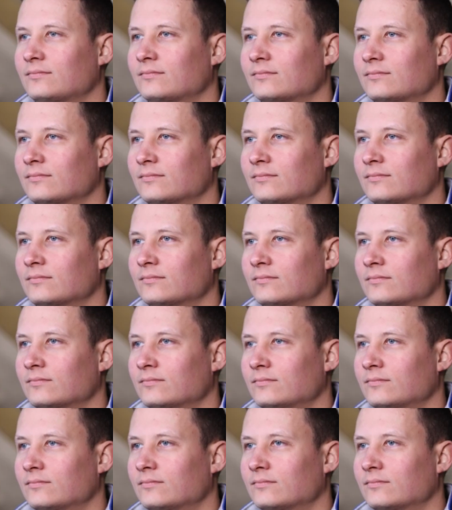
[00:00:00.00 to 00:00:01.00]

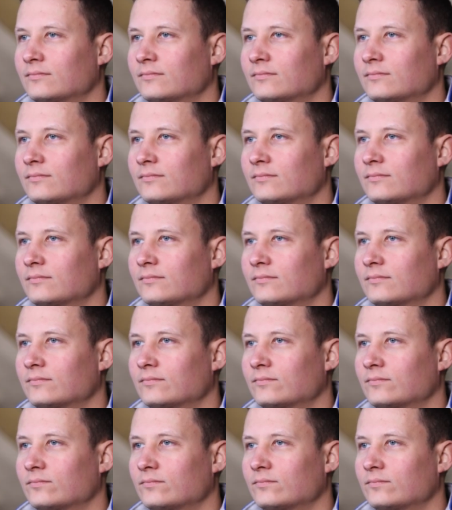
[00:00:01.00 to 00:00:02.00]

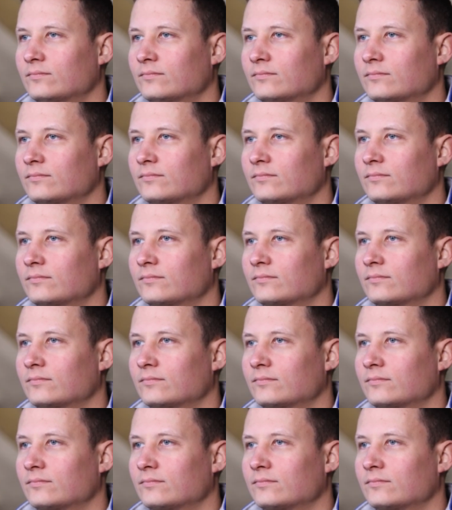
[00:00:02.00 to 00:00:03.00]

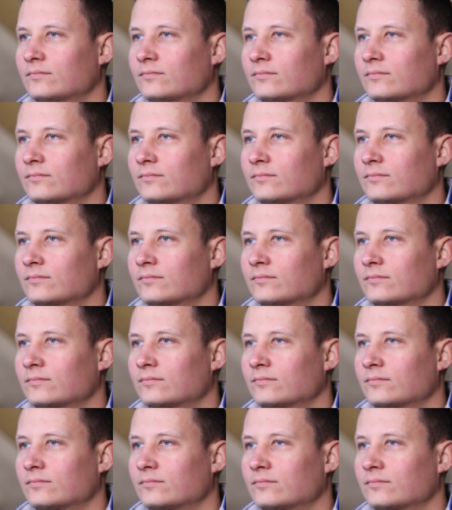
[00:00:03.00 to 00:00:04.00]

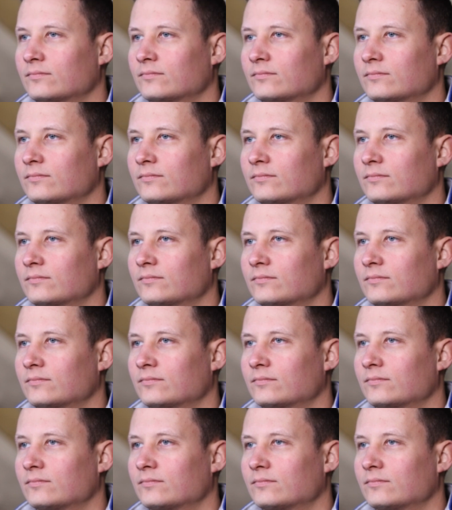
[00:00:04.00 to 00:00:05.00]

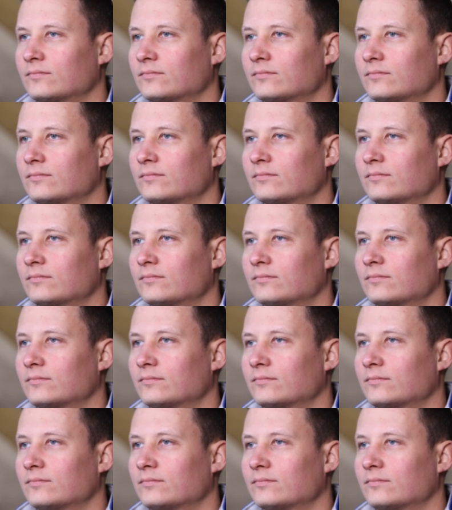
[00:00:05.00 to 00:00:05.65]
This person isn't speaking.